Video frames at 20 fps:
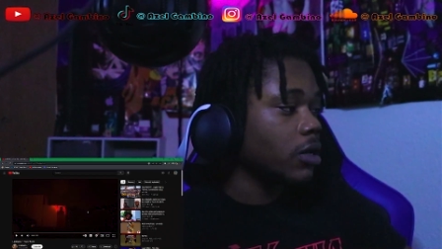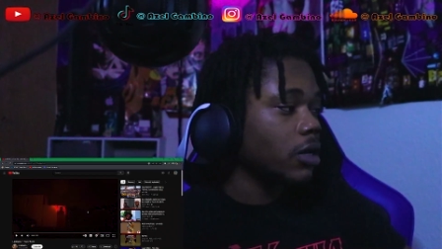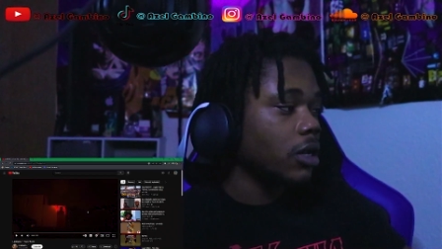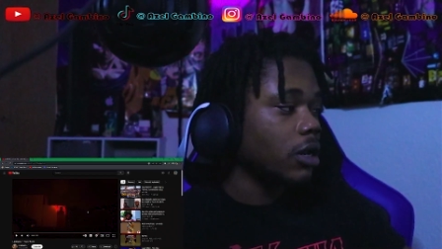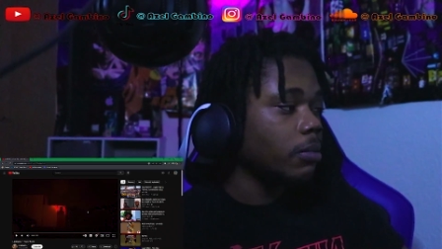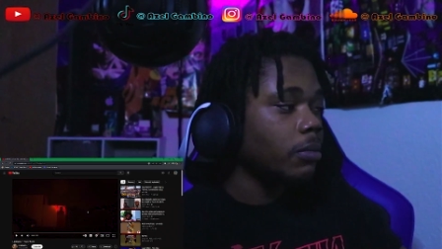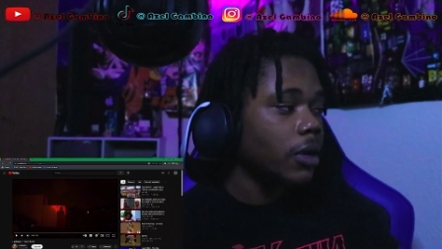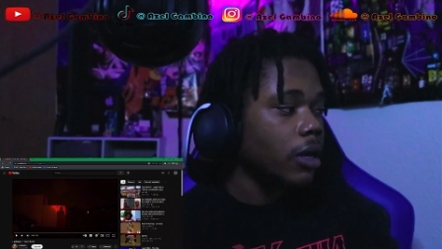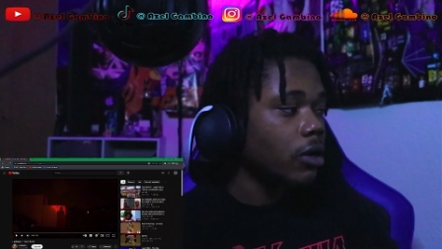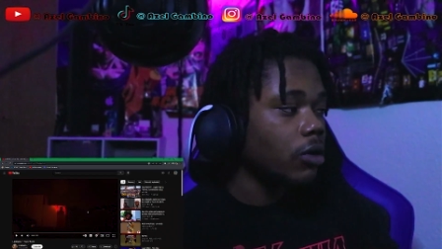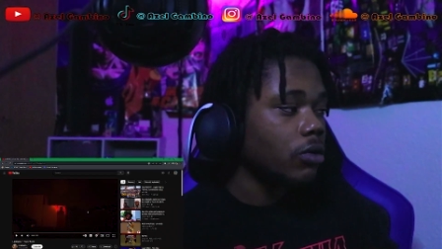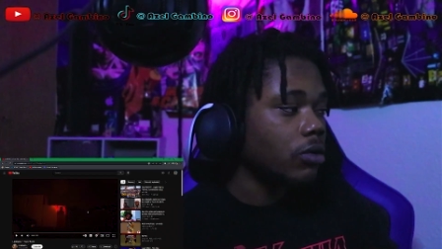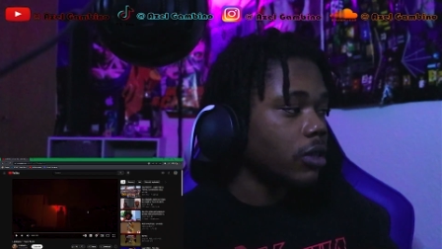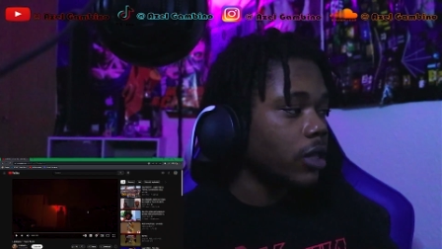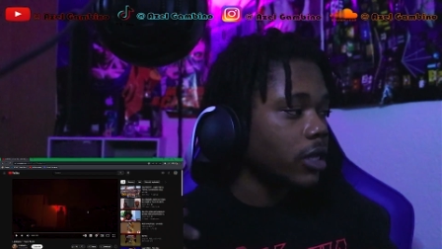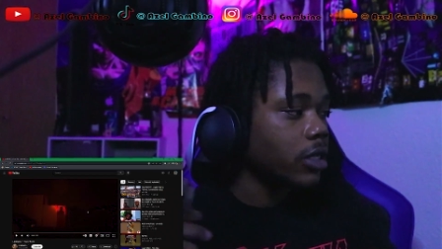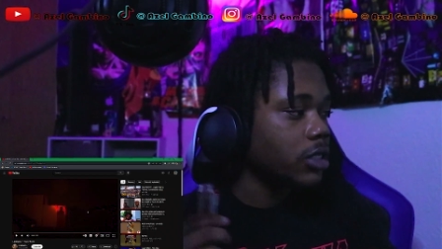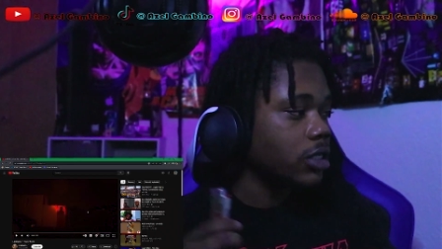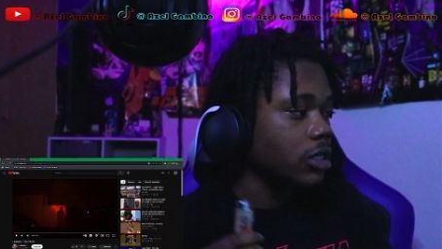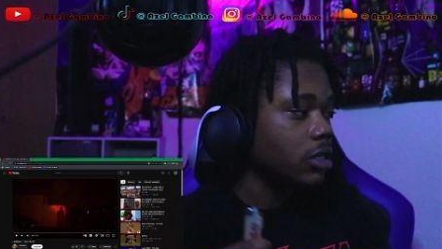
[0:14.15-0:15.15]
I'm not gonna lie
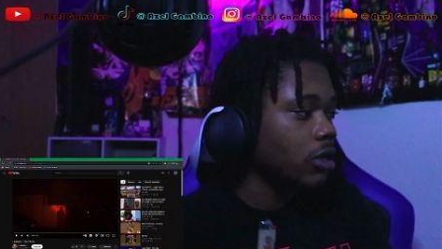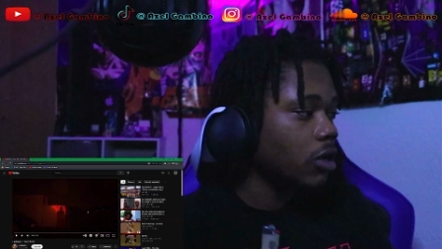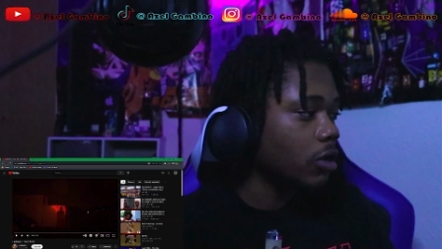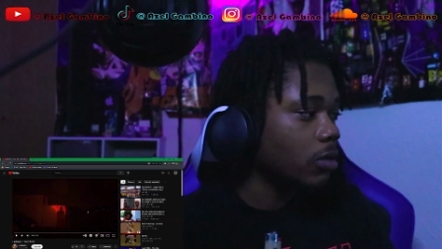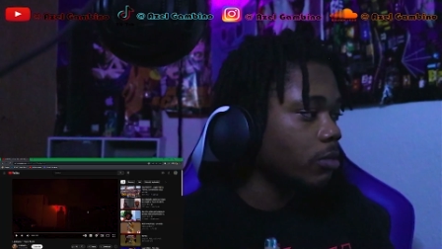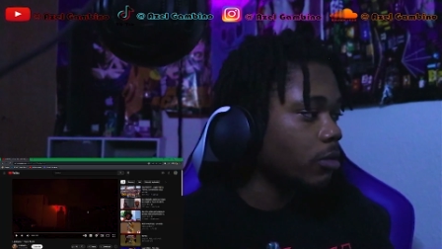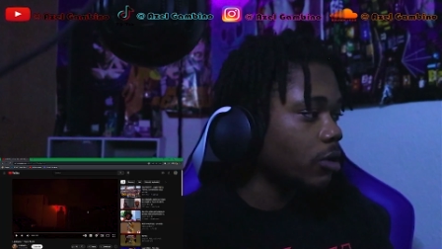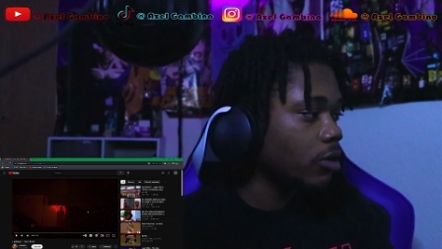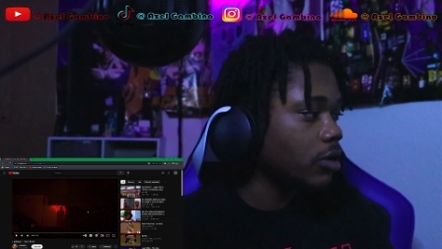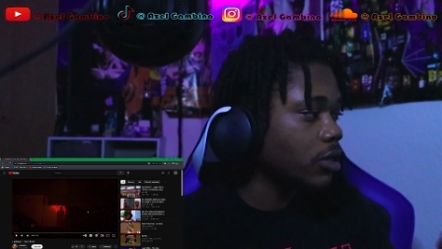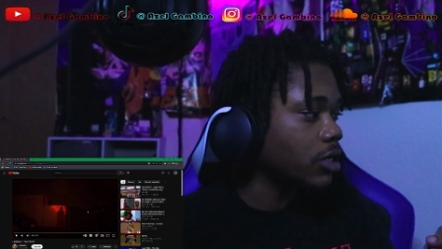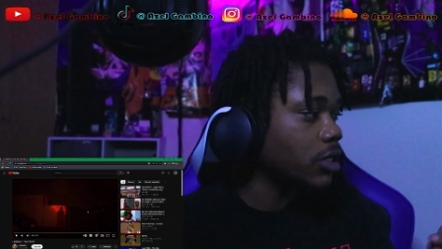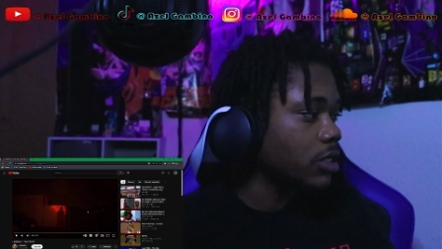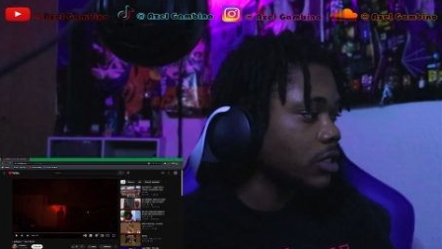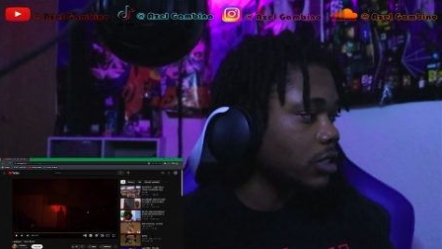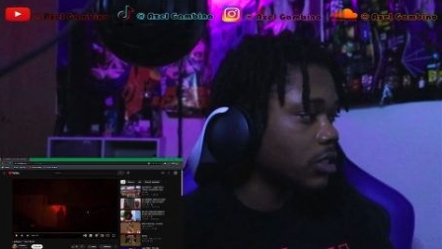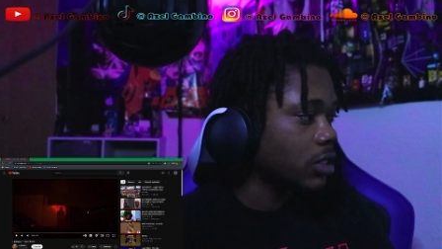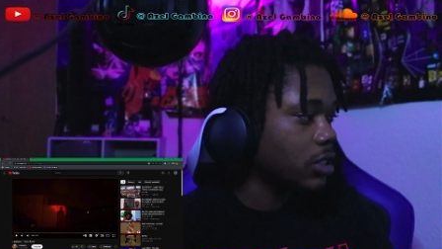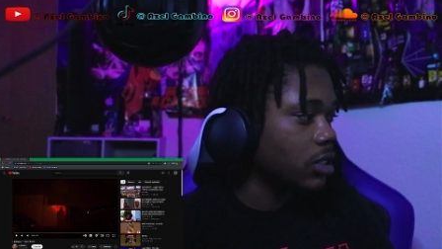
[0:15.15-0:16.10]
to y'all, bro, cause